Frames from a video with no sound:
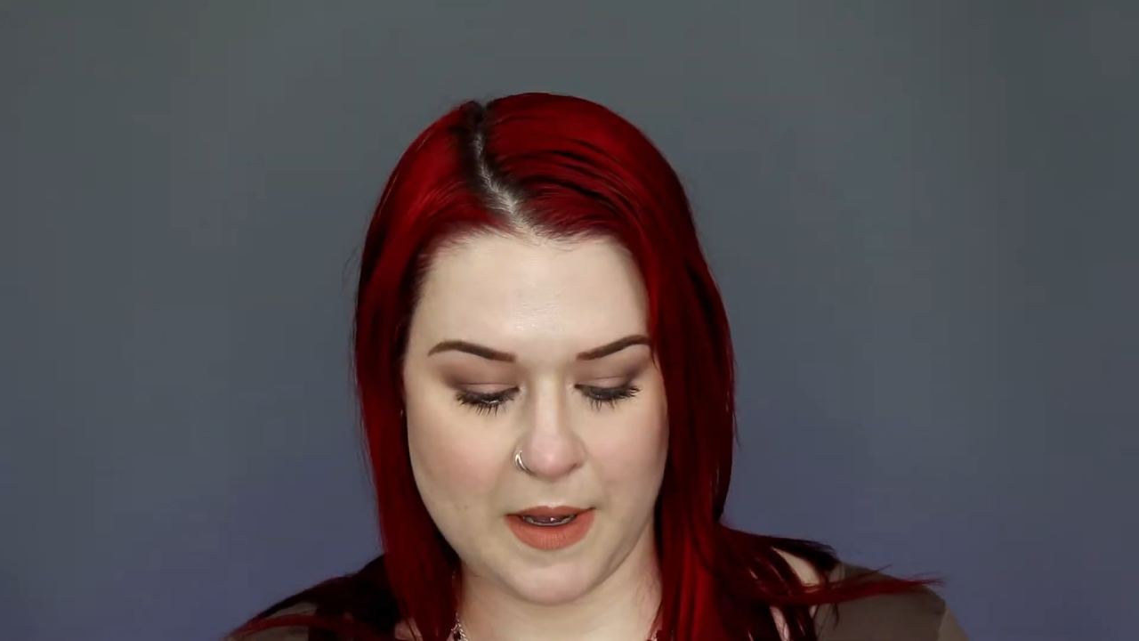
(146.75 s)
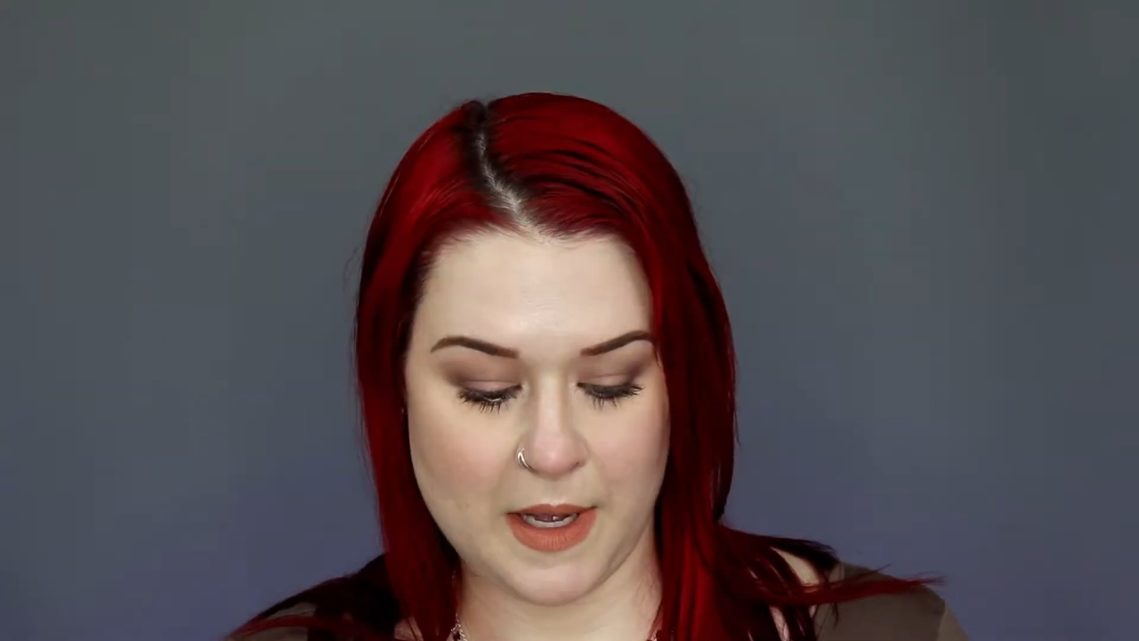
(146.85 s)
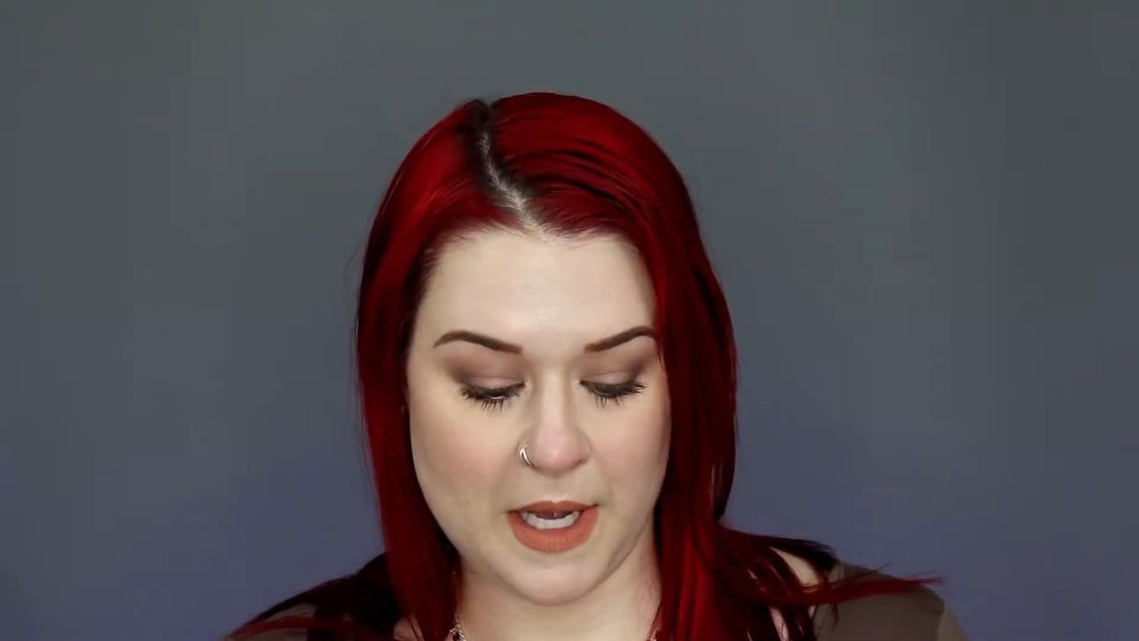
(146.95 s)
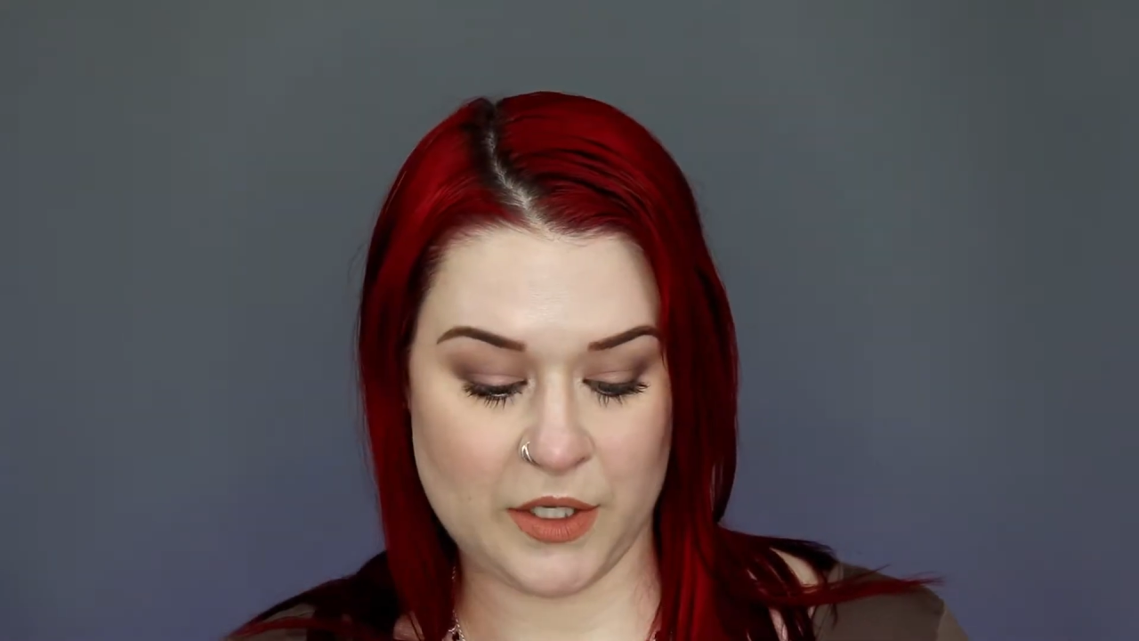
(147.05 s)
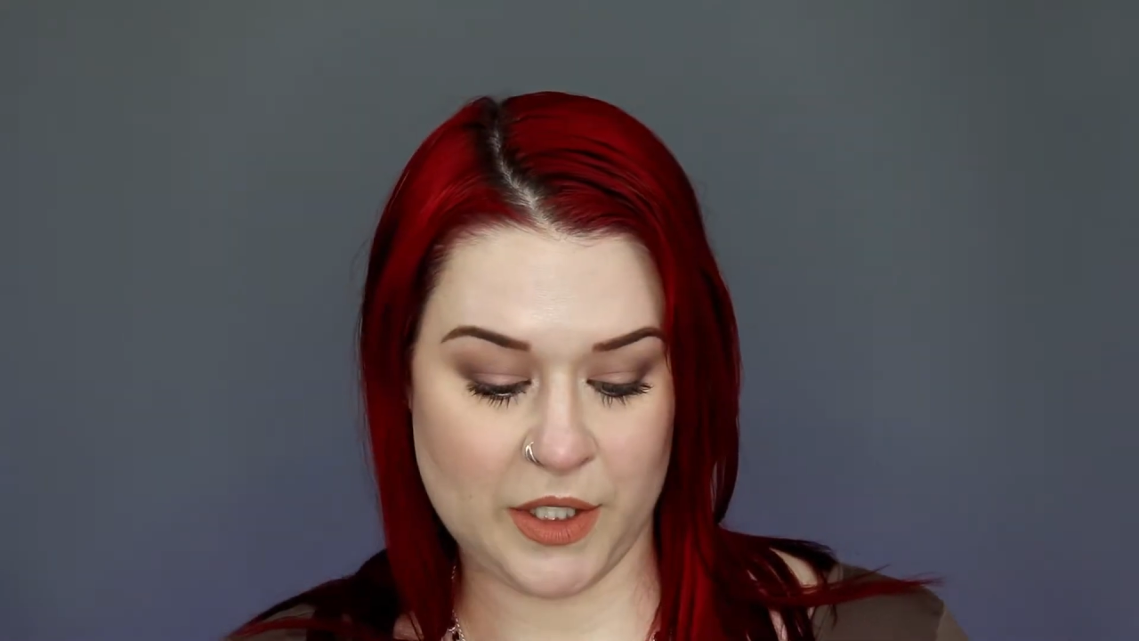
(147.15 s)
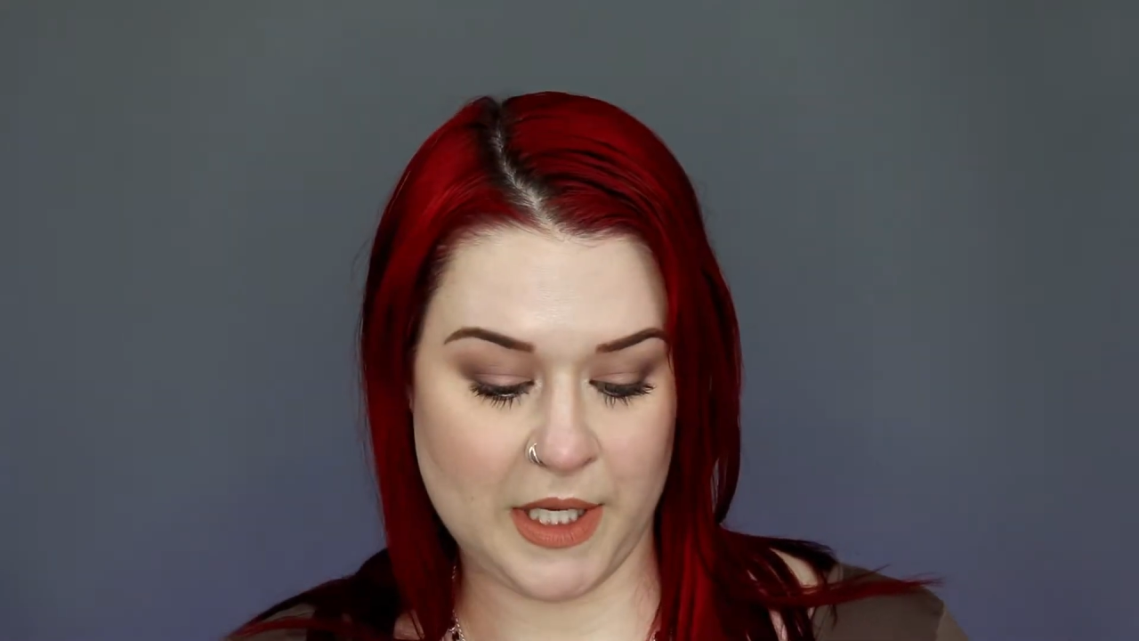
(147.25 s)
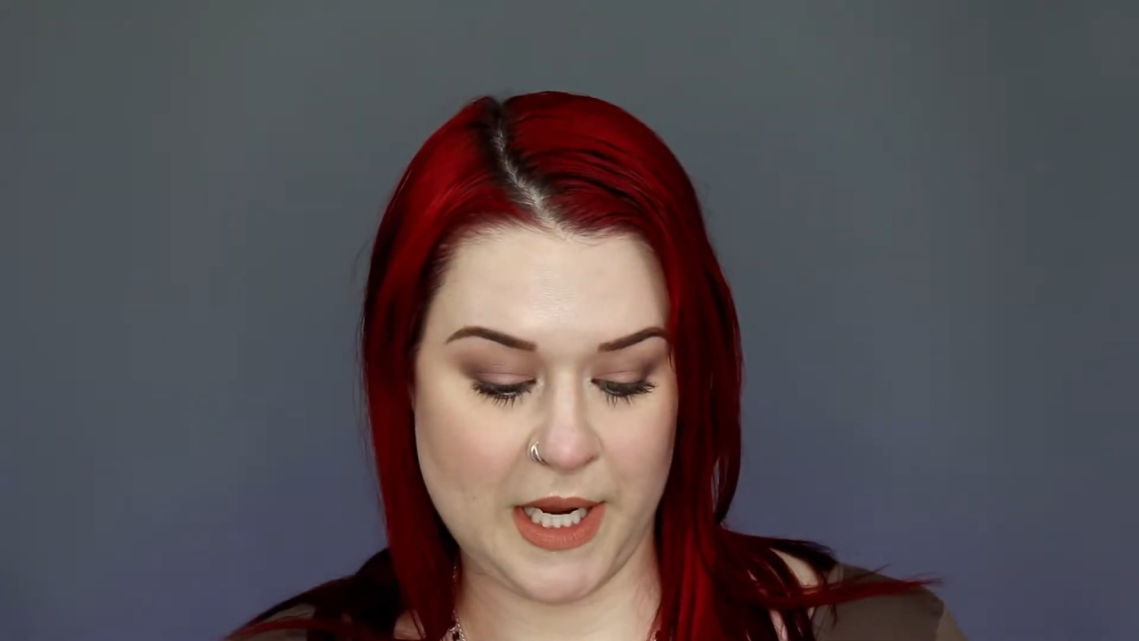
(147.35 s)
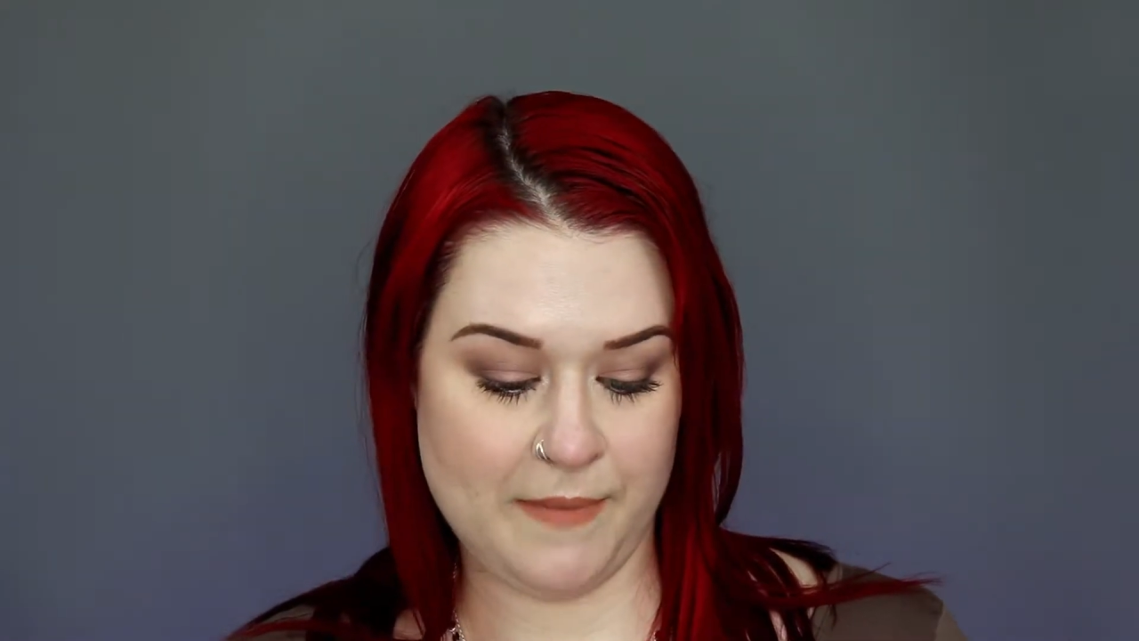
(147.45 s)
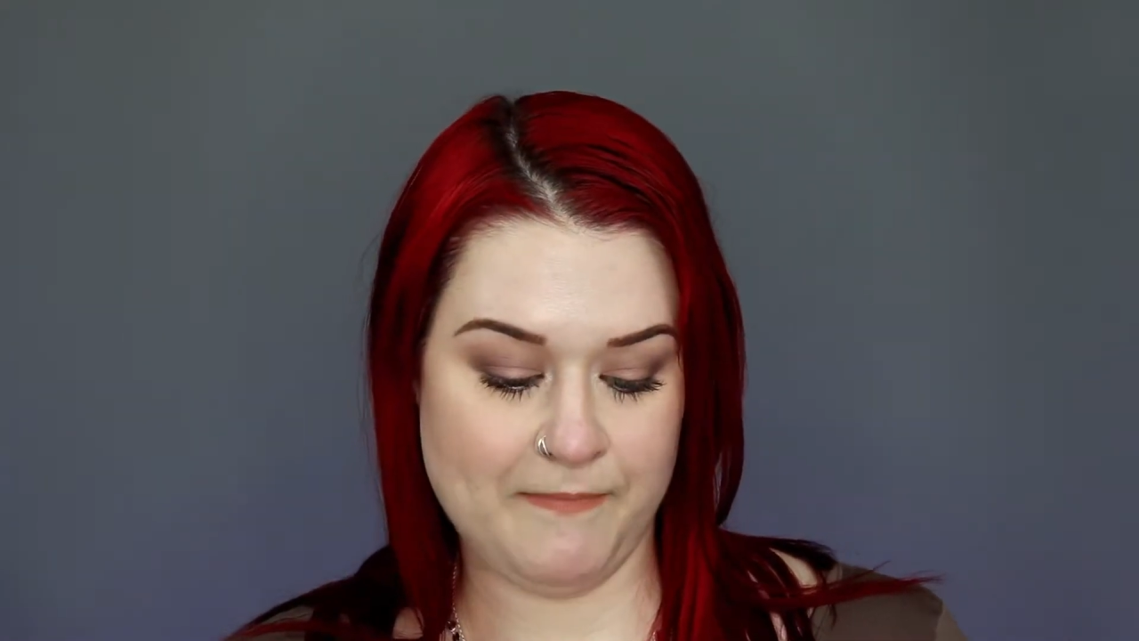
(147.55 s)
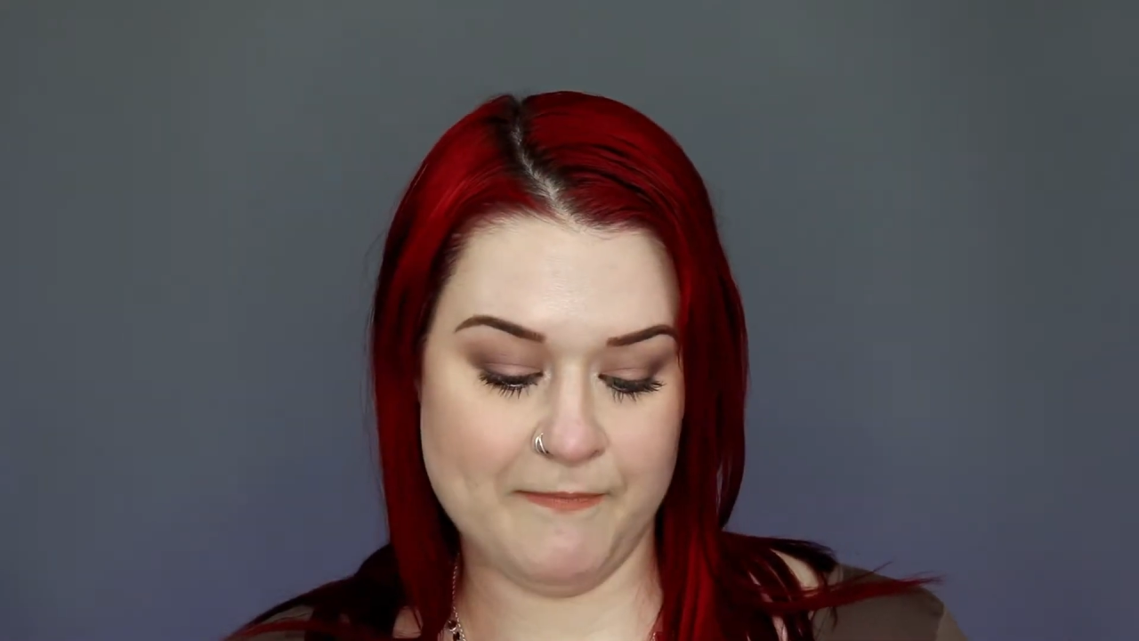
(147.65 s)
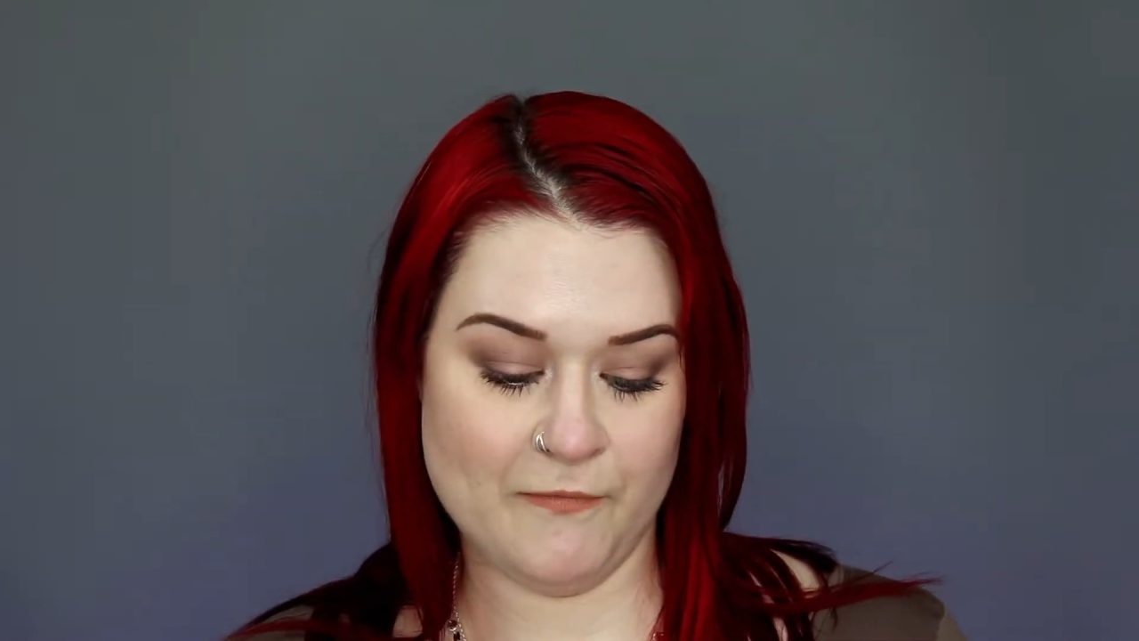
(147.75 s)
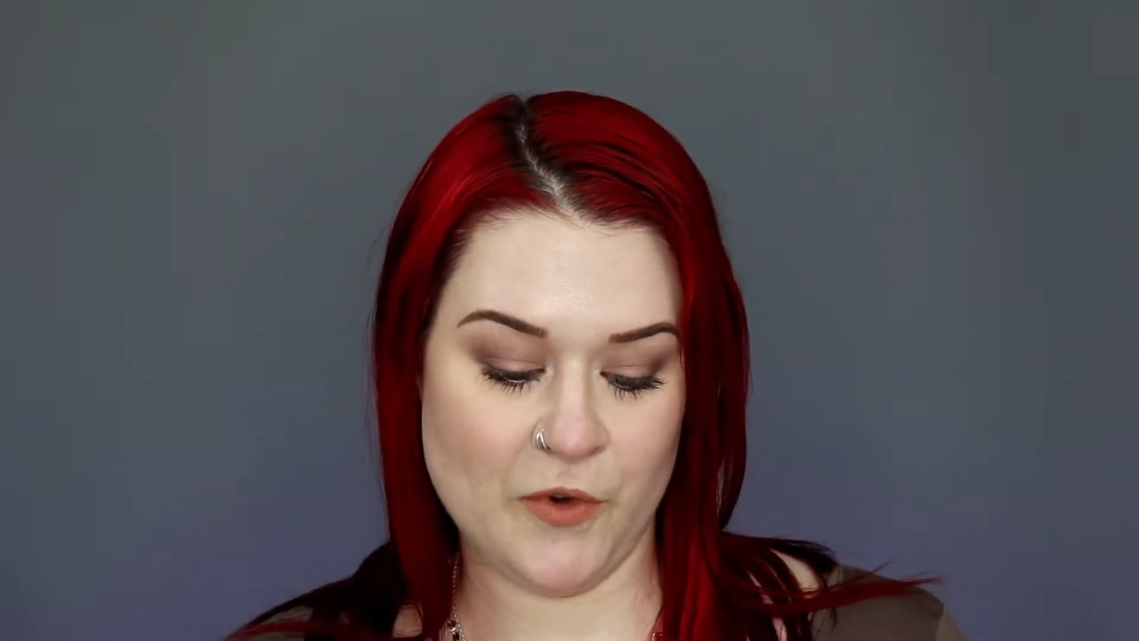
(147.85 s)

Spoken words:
I actually